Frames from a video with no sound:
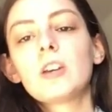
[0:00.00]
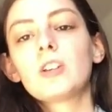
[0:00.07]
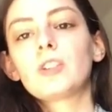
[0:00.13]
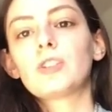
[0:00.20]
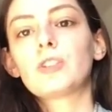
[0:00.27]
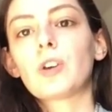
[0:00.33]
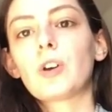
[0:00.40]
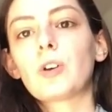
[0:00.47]

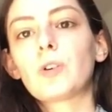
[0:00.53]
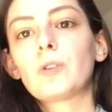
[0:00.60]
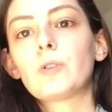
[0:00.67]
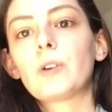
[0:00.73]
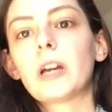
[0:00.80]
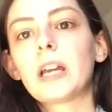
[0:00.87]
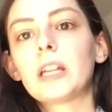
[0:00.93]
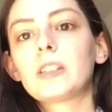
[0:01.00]

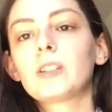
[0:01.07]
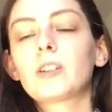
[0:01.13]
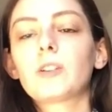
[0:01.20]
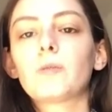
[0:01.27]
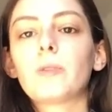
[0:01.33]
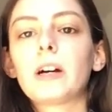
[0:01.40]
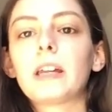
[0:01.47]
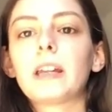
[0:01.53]
So it's a good
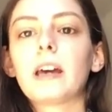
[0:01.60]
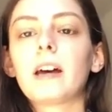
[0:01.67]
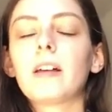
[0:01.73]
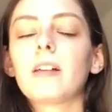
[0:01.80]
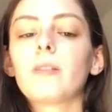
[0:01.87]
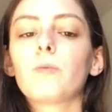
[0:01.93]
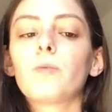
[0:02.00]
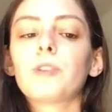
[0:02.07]
one.
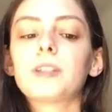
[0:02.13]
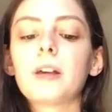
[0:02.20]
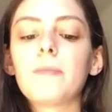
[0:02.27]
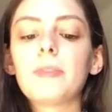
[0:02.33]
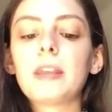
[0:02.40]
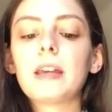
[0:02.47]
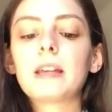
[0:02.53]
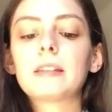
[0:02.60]
Some
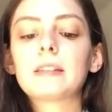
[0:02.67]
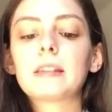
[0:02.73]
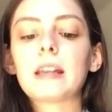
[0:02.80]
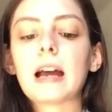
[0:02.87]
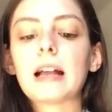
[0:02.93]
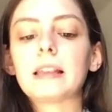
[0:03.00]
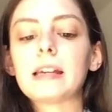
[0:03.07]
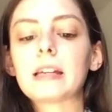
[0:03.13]
things that
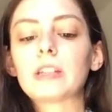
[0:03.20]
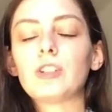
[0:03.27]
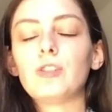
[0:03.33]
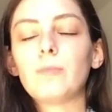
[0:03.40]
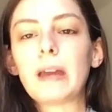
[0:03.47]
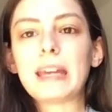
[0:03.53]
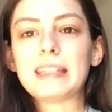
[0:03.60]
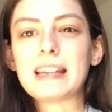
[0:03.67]
I like to
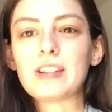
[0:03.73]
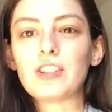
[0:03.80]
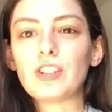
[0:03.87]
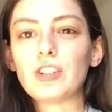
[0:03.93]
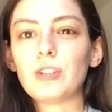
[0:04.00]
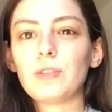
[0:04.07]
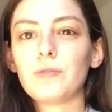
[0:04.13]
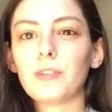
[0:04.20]
pay attention
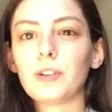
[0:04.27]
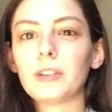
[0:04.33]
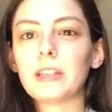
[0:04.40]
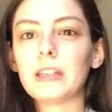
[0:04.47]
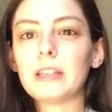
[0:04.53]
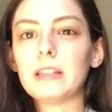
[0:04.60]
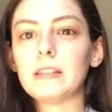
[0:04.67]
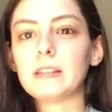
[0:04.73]
to for
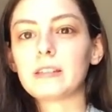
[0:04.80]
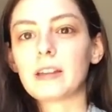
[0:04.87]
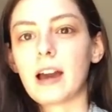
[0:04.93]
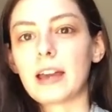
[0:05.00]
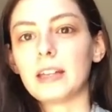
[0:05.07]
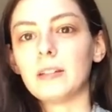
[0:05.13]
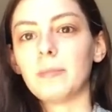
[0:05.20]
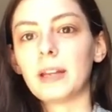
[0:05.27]
these
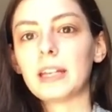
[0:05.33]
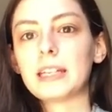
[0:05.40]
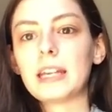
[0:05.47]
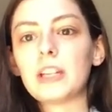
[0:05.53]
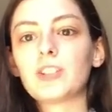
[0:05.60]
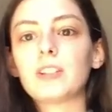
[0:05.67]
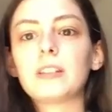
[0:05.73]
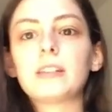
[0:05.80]
guided
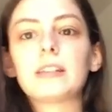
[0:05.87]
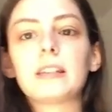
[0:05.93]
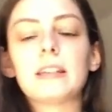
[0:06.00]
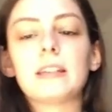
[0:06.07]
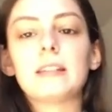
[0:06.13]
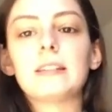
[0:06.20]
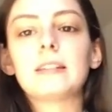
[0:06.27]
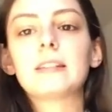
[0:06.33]
meditations
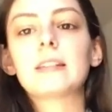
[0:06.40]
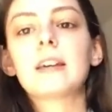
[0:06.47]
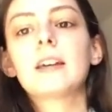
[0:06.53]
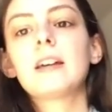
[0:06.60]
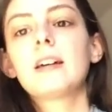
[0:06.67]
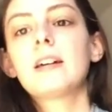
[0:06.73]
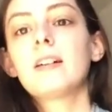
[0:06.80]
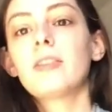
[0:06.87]
is
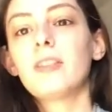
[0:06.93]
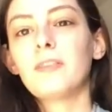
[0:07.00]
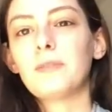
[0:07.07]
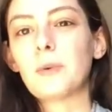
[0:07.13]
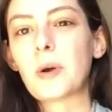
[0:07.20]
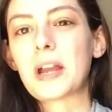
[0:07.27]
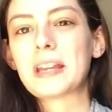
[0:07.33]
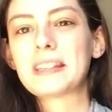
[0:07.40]
the
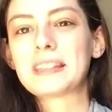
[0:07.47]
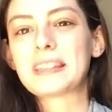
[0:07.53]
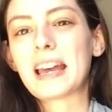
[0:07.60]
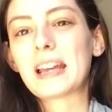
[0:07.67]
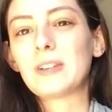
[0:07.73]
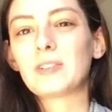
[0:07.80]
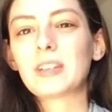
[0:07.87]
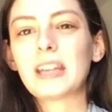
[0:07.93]
voice.
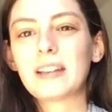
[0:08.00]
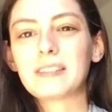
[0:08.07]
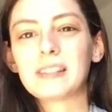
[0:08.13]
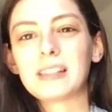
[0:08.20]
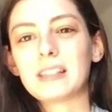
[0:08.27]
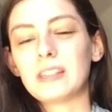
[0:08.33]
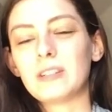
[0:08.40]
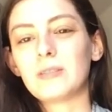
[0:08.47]
I usually have to
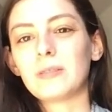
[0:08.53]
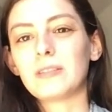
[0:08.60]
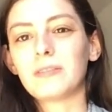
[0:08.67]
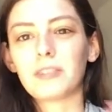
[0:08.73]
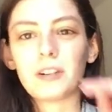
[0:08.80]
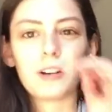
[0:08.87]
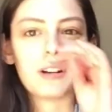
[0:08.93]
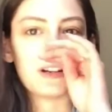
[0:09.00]
listen to it
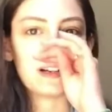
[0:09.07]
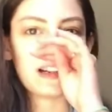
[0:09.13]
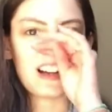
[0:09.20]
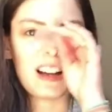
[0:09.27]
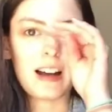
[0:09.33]
for